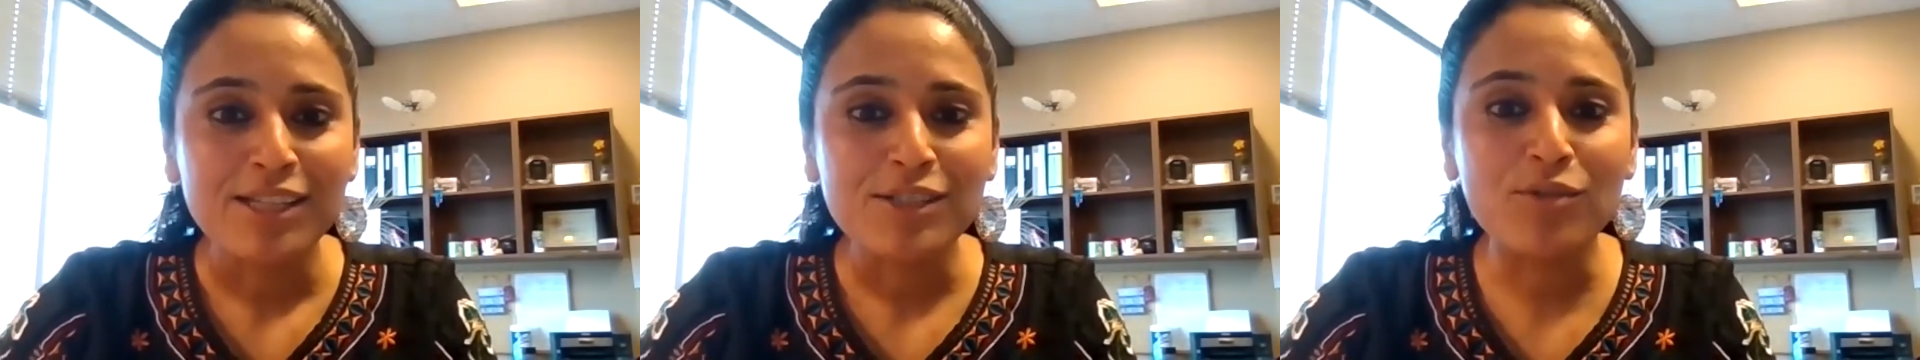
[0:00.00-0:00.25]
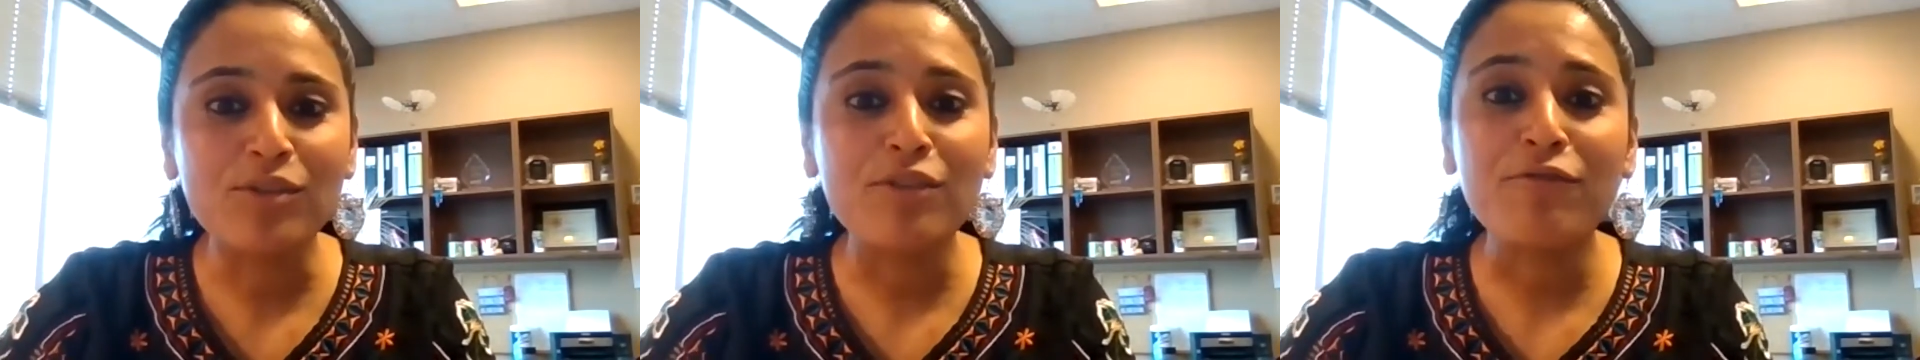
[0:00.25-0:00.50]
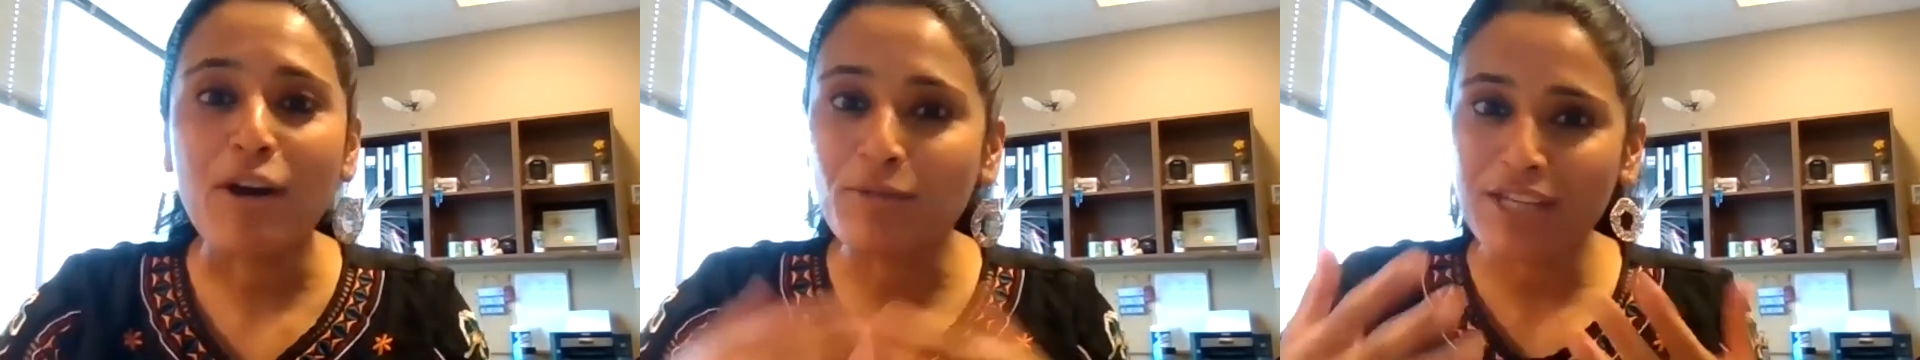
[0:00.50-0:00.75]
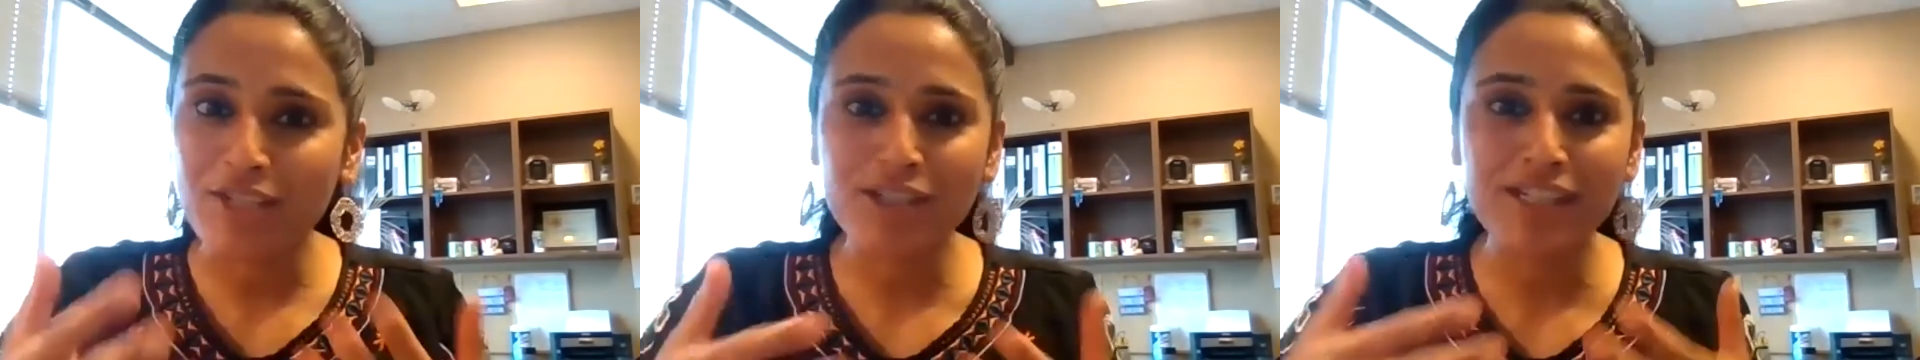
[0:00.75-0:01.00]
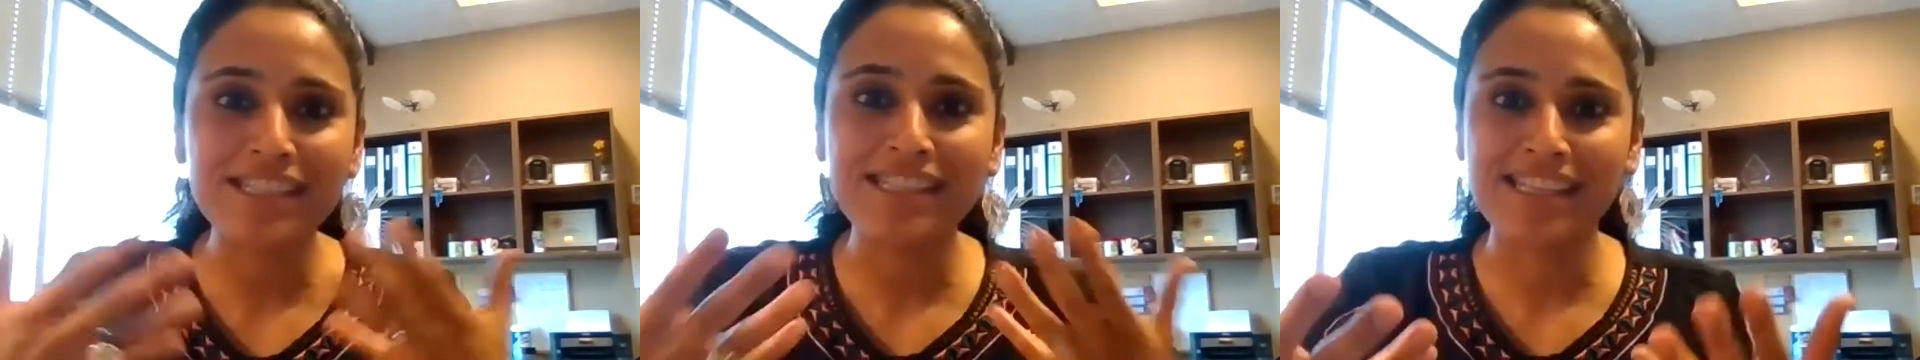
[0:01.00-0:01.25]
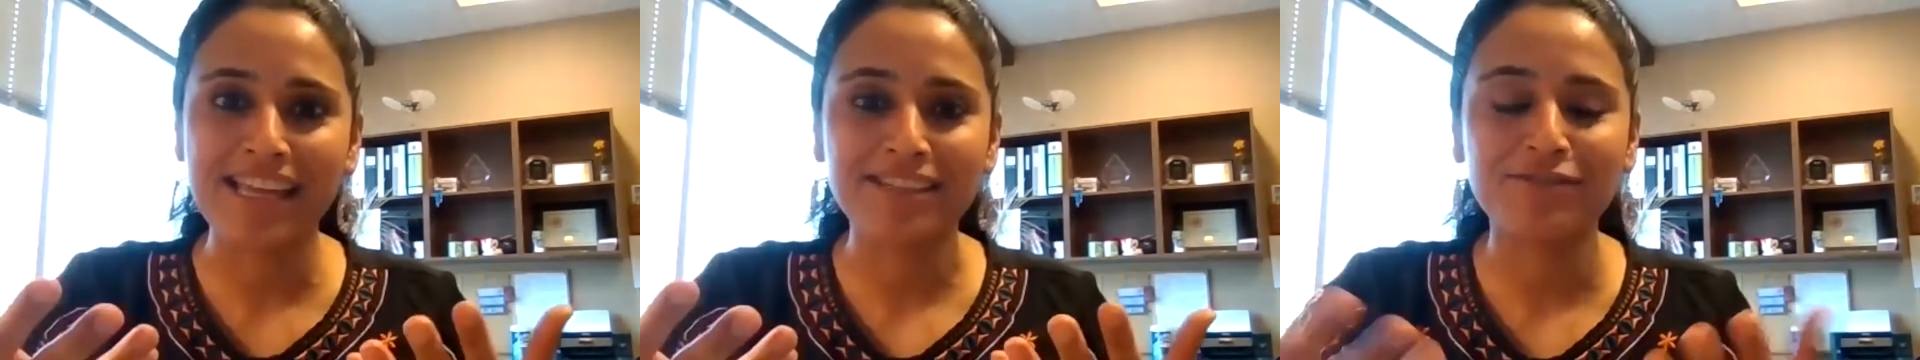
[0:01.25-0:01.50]
So the foundation is
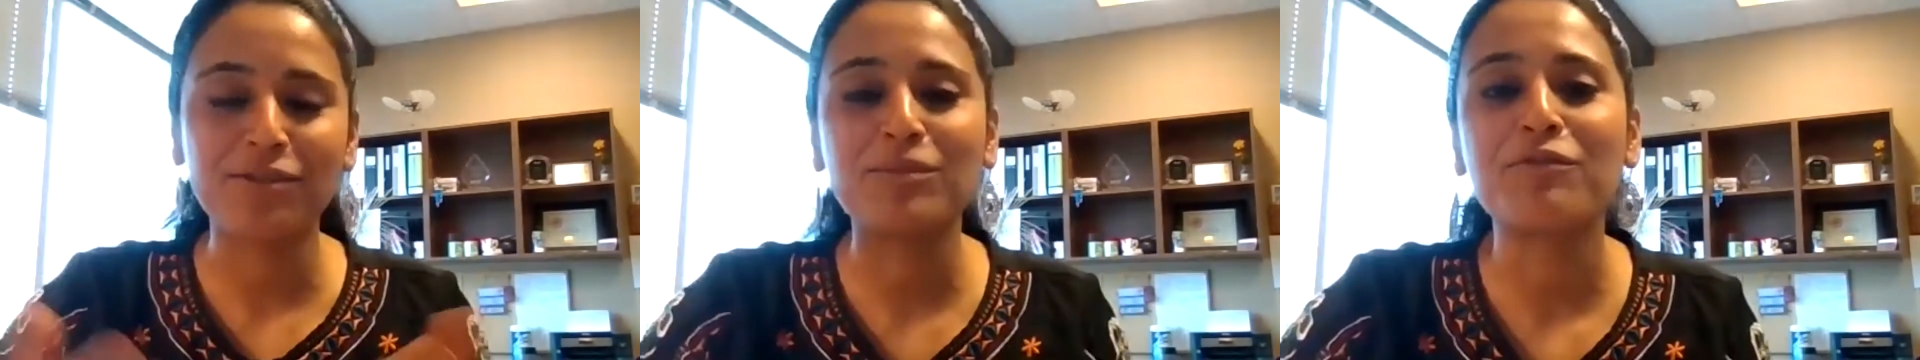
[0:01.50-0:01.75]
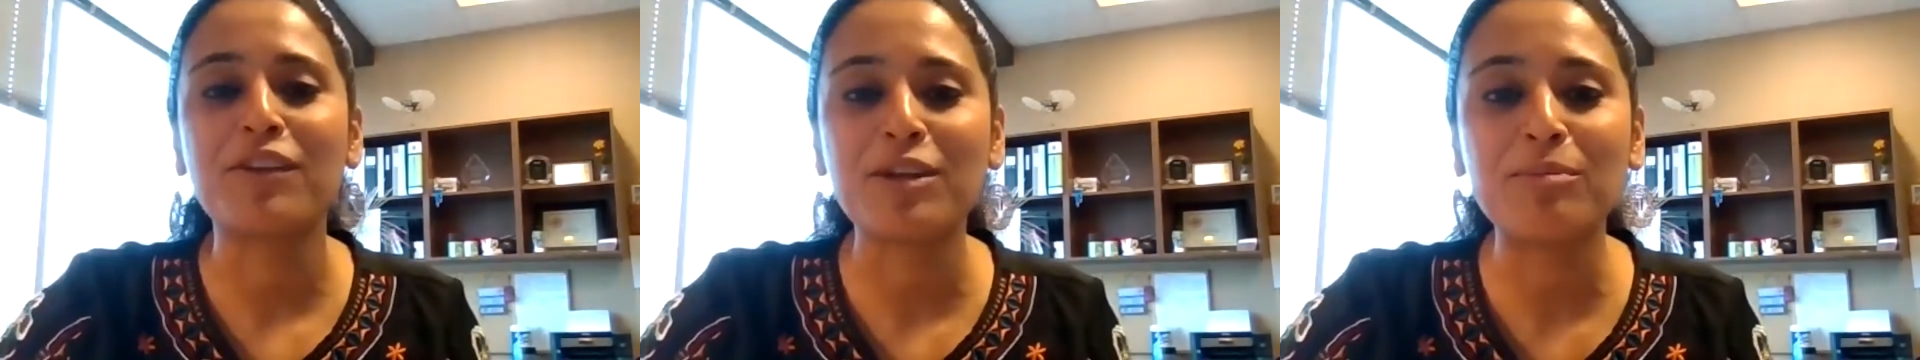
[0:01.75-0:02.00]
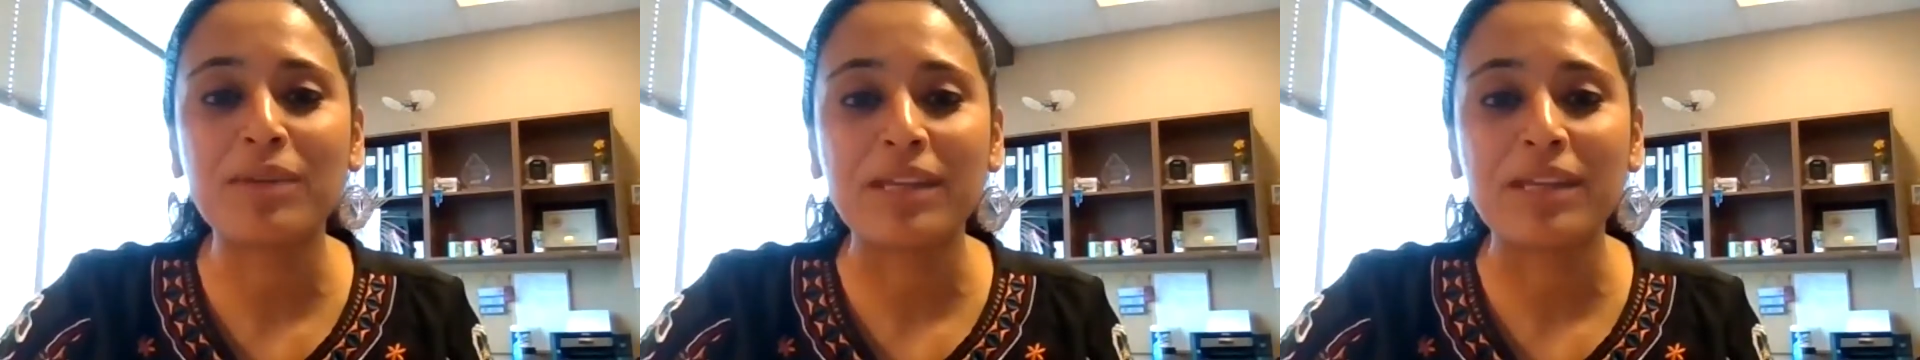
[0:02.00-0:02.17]
set from the very